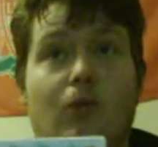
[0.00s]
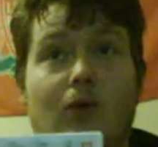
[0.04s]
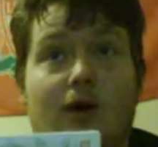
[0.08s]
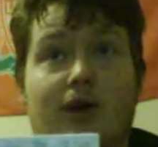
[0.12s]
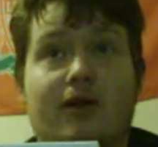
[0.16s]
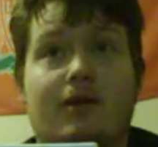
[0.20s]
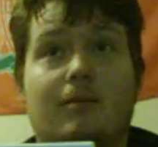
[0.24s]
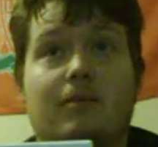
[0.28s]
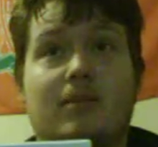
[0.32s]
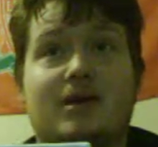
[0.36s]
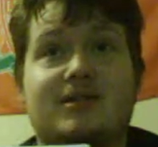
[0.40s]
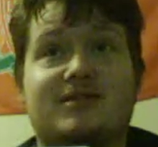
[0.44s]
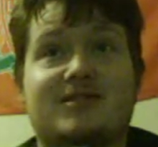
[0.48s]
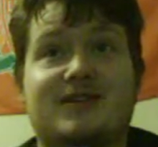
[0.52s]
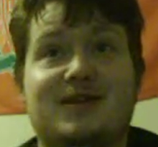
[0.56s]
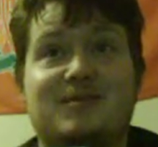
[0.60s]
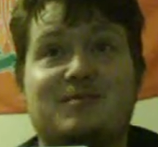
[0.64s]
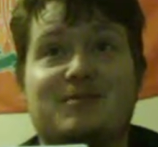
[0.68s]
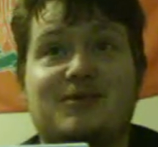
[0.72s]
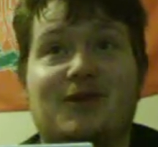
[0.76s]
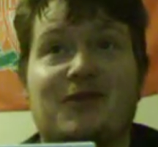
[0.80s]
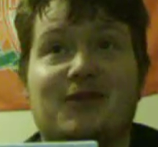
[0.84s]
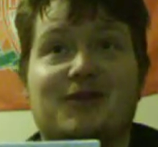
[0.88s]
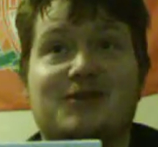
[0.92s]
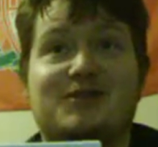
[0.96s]
one of the best
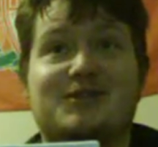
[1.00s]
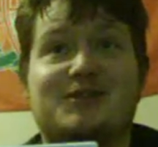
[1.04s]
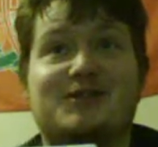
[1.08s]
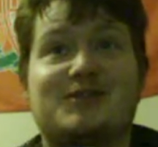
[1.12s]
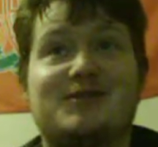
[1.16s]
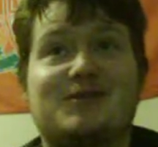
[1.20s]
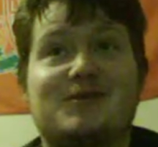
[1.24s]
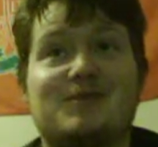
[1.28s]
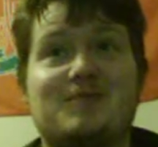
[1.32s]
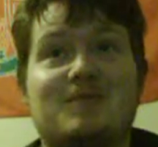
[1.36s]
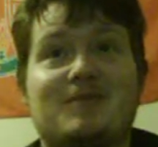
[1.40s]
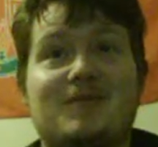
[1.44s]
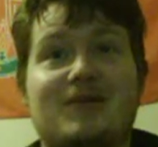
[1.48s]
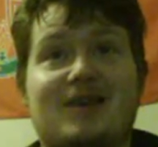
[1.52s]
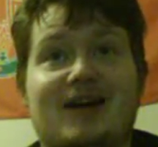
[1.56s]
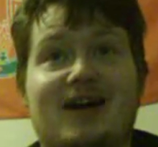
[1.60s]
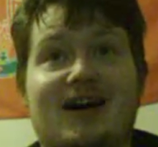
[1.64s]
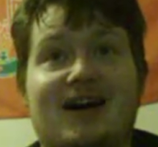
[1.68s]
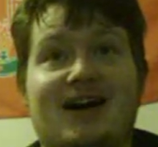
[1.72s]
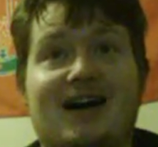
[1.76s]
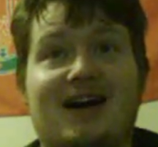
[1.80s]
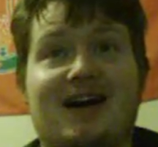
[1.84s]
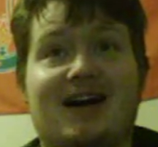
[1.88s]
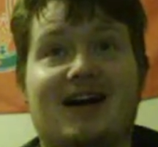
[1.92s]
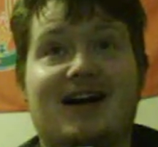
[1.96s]
games on the system.
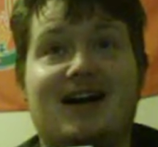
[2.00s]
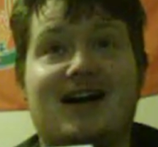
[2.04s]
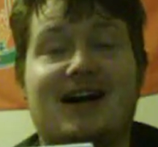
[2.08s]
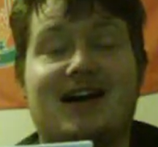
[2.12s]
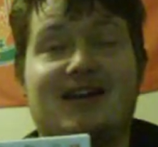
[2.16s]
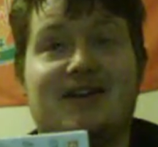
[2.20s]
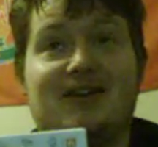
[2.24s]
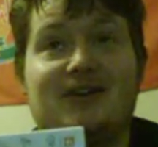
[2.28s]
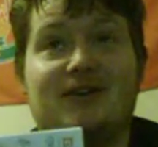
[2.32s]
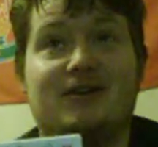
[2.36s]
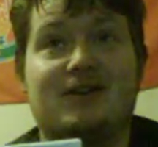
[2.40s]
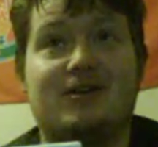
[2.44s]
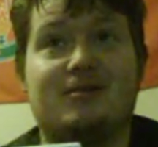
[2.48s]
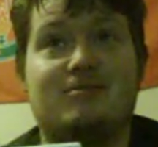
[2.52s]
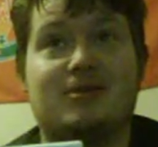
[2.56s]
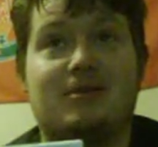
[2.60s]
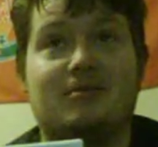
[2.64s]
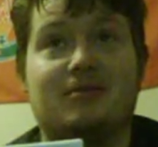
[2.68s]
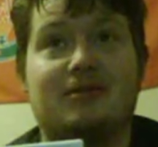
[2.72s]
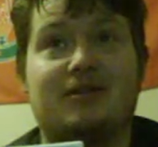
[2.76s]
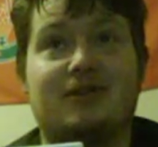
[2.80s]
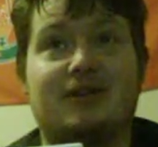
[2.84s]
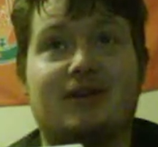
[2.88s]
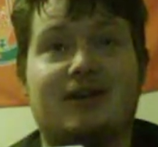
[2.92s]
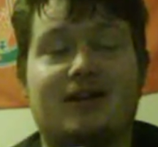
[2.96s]
I know you're
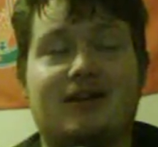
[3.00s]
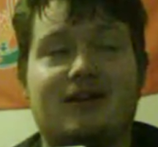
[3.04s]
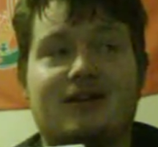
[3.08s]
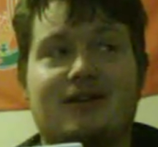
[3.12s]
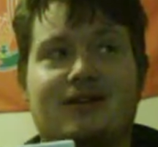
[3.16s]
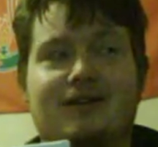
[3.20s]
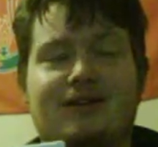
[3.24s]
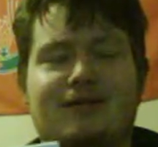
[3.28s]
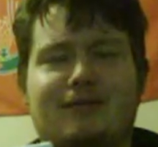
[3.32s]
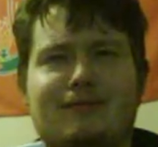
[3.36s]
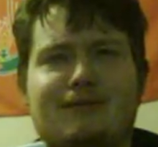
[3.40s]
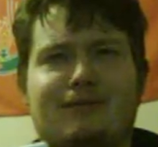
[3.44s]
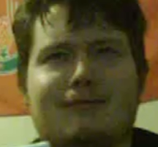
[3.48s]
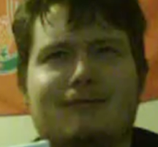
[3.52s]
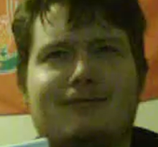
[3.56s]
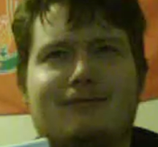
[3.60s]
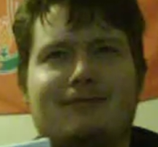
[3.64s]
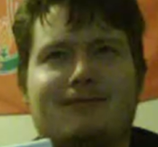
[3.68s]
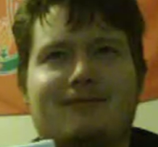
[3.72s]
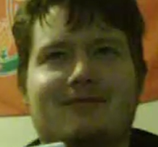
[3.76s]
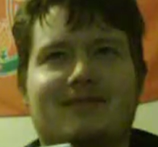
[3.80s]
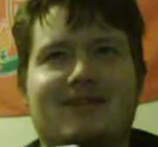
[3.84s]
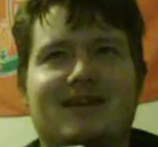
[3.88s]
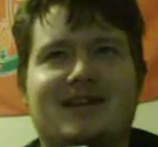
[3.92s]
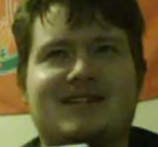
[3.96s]
probably thinking
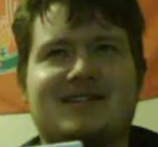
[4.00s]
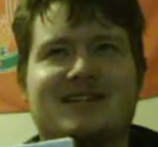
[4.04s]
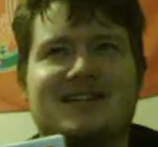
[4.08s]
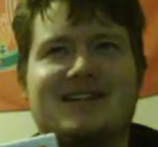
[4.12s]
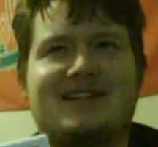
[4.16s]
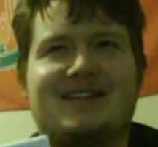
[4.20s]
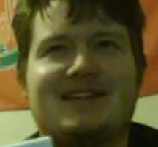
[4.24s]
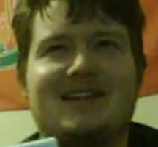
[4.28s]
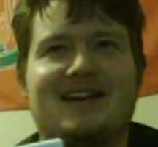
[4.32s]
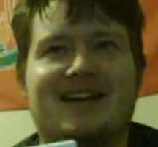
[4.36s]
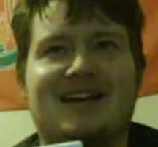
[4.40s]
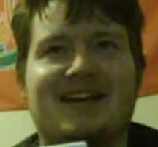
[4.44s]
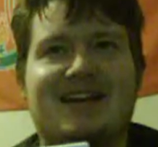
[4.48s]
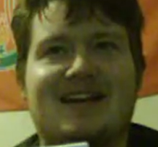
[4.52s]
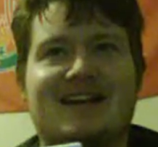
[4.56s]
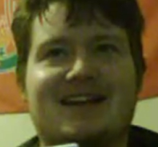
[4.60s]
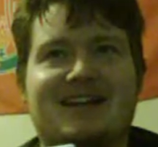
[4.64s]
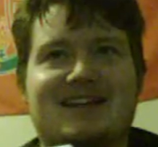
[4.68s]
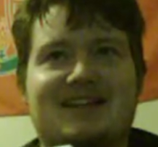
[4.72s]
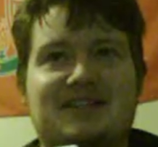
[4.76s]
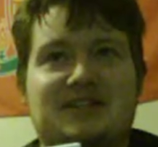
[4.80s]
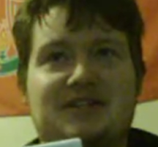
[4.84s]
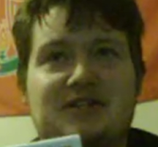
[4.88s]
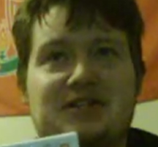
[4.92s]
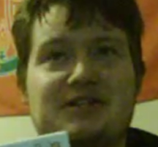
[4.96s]
that's like a
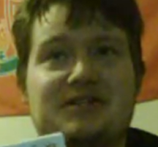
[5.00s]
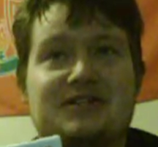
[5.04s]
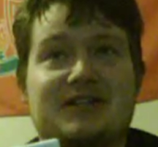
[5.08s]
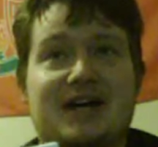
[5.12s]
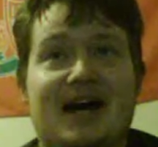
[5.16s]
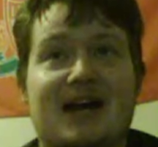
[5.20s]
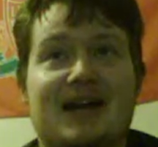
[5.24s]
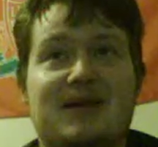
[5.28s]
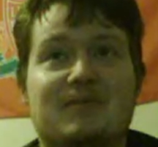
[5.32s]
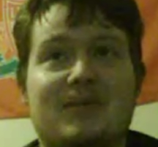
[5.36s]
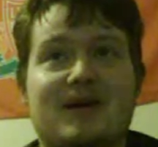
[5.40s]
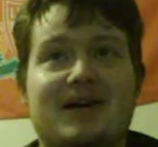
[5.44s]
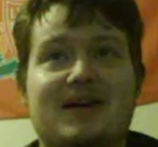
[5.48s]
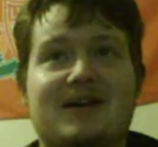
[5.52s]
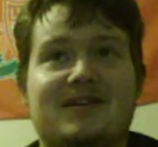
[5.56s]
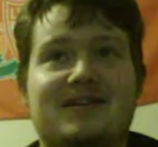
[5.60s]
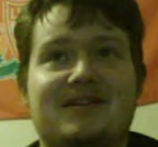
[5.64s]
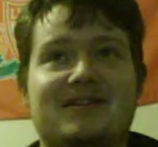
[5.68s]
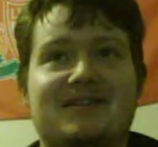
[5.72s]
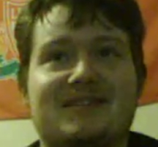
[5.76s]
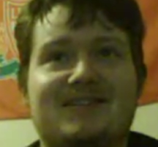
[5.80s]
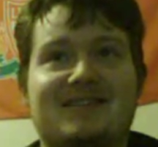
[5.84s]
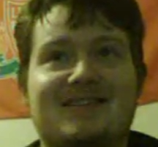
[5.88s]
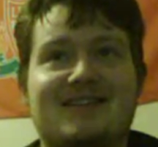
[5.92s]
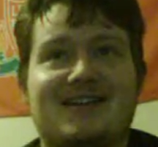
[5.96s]
kid's anime,
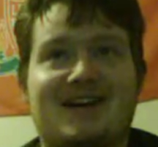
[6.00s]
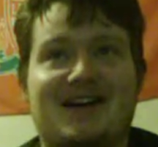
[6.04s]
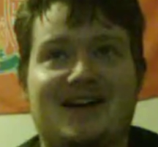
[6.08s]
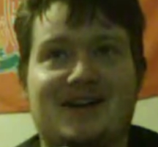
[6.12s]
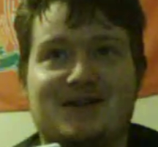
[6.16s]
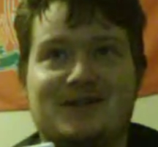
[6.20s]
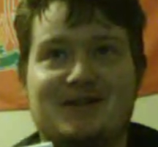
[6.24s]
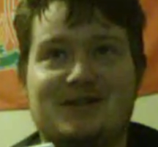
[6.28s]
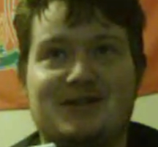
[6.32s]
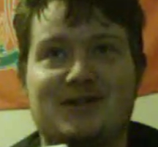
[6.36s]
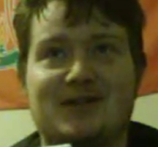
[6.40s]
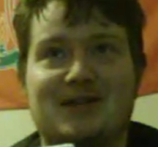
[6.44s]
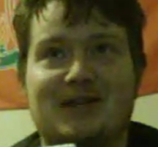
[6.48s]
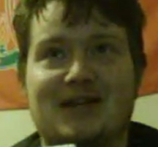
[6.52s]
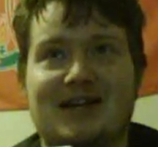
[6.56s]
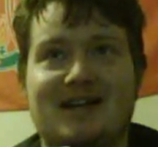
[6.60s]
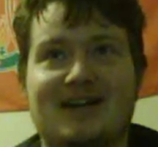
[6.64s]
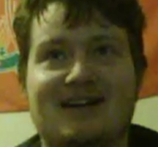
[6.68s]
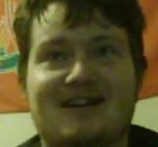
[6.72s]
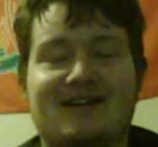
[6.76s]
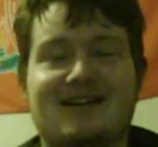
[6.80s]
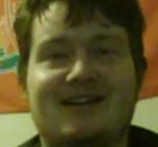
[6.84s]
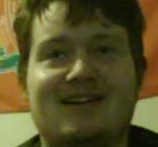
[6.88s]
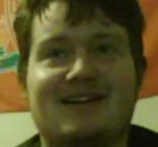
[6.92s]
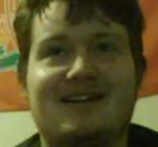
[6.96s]
kind of,
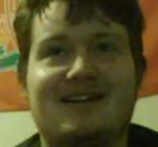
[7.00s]
like